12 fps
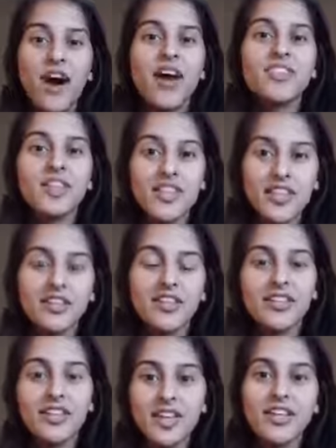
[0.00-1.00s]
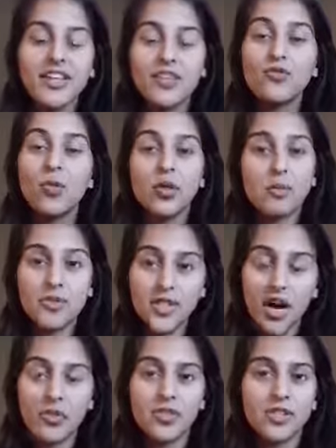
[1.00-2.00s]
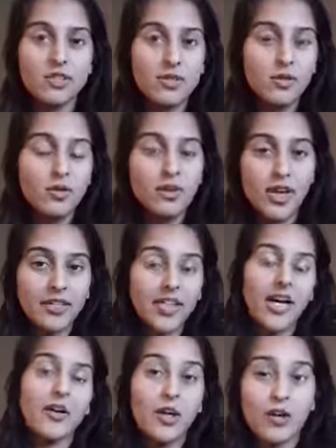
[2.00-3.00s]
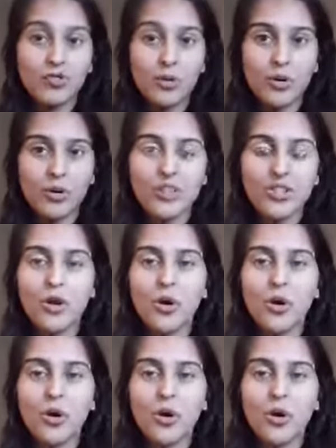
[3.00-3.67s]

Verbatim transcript: can find the healing that they need for themselves and and carry on forward.